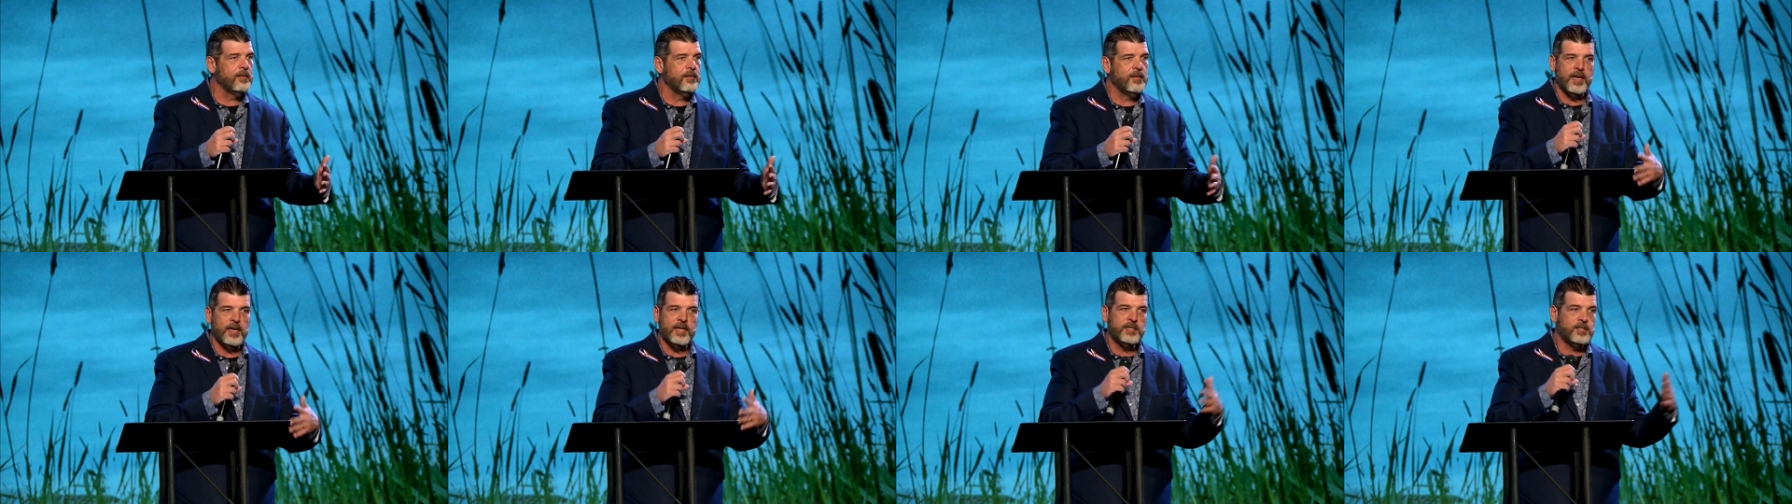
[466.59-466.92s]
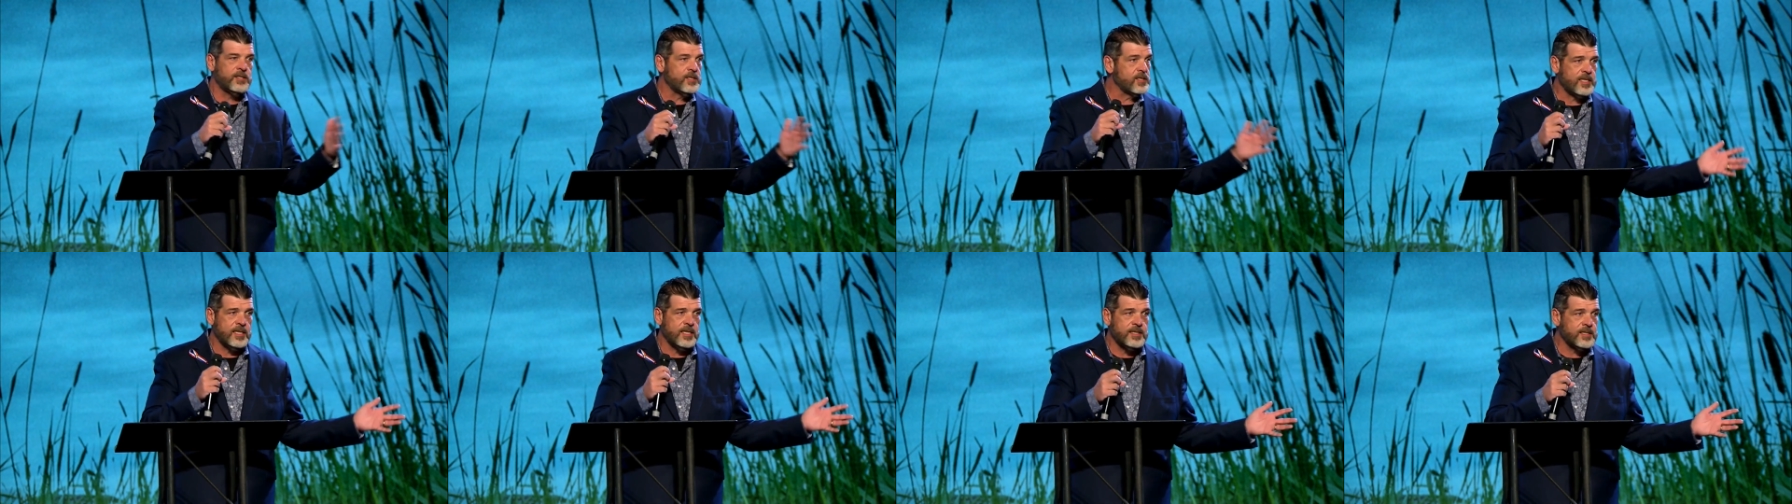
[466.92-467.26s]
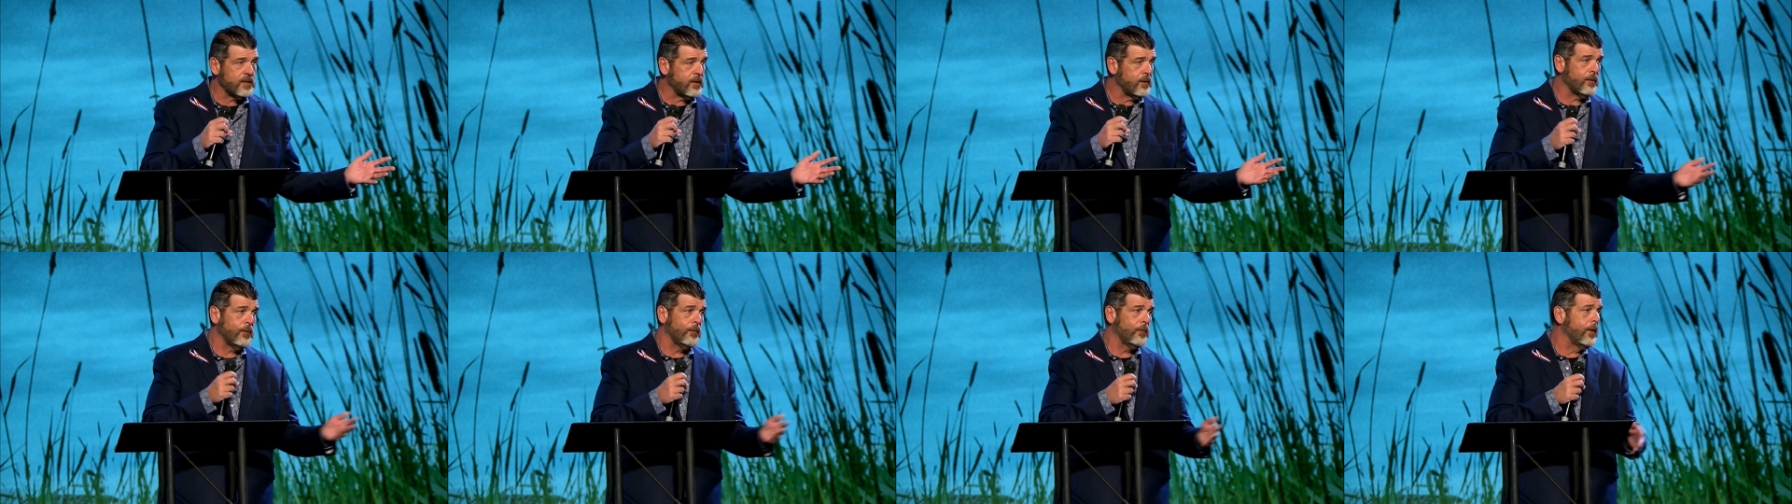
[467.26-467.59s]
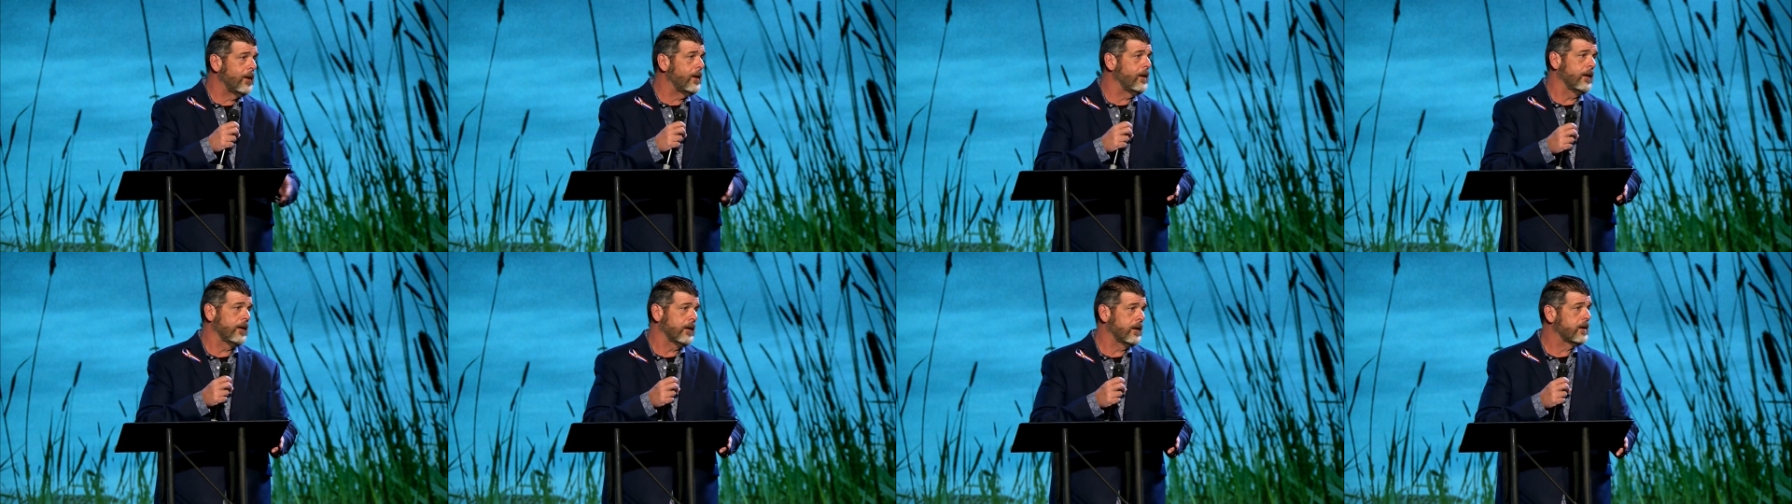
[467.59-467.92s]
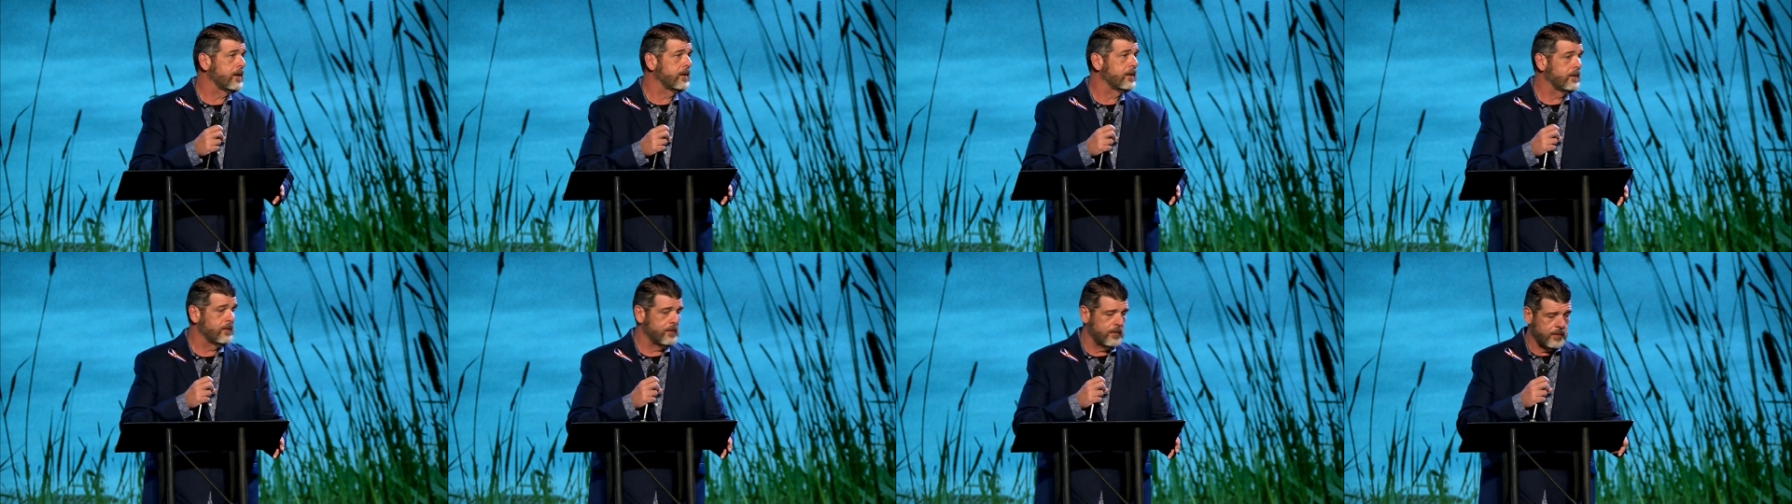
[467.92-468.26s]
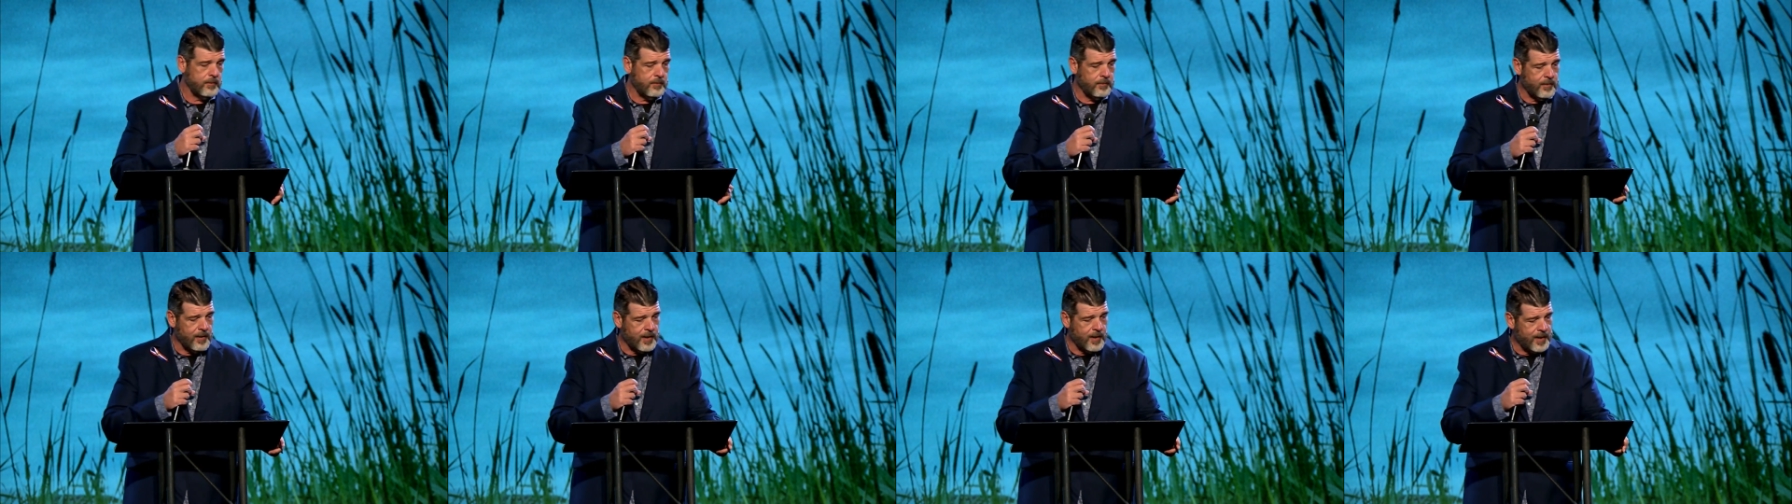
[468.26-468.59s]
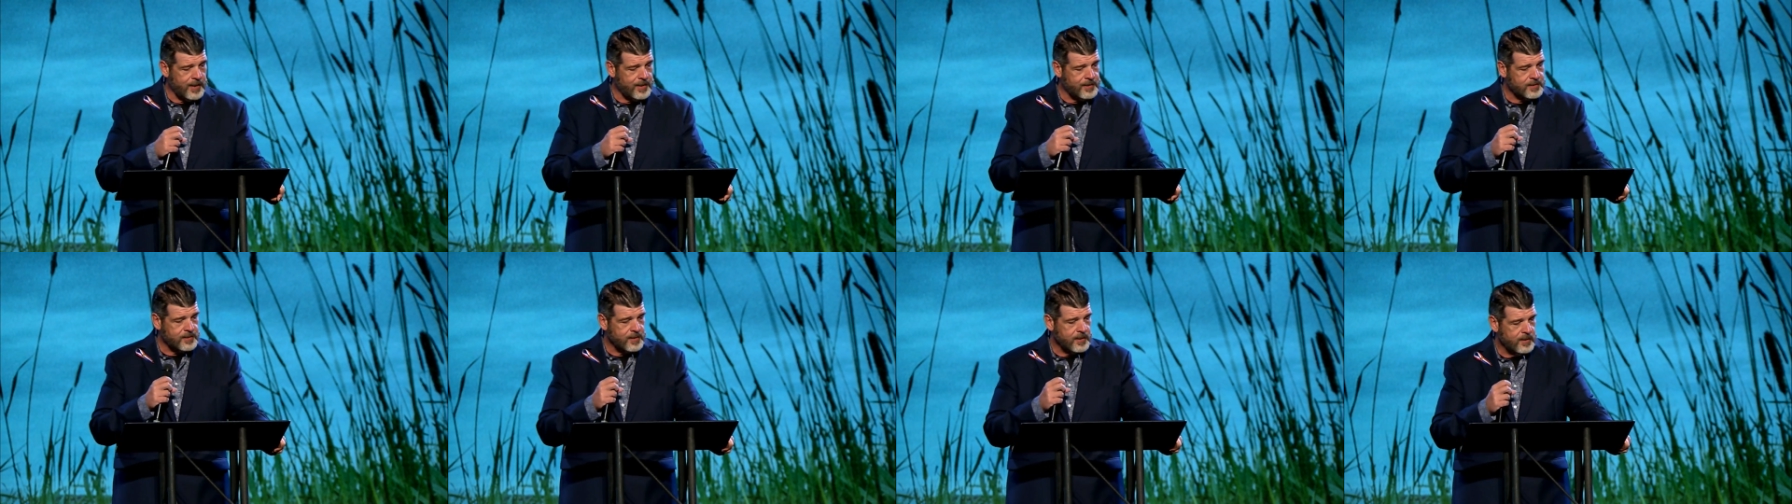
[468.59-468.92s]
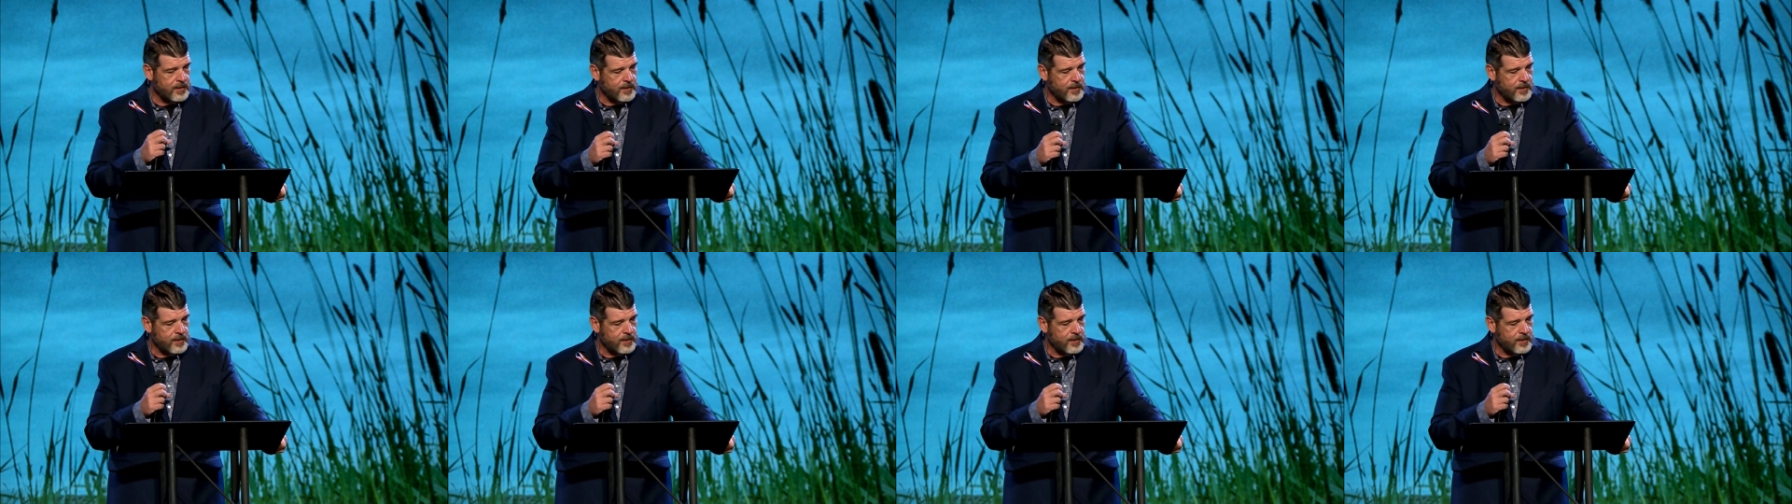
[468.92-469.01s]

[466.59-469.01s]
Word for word: that just isn't going to work, right?